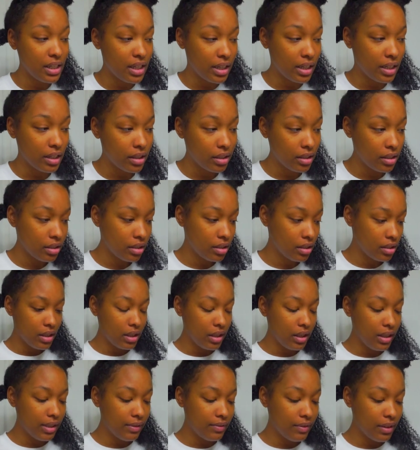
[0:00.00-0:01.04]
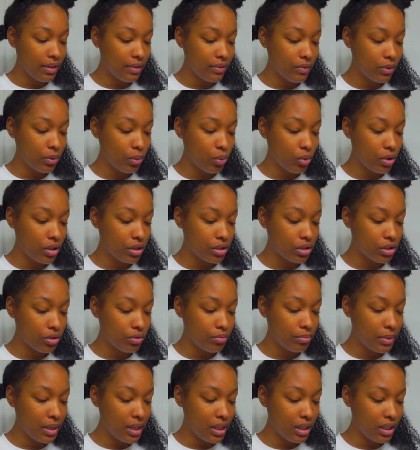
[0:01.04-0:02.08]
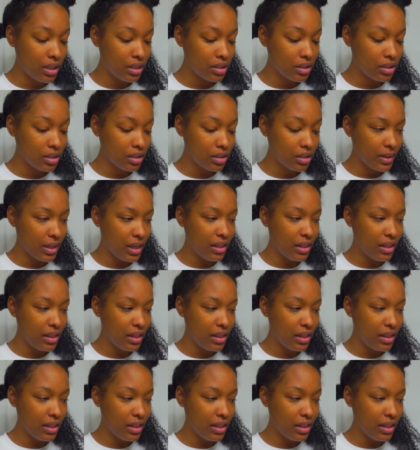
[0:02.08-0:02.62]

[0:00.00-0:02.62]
in leave in for one to two minutes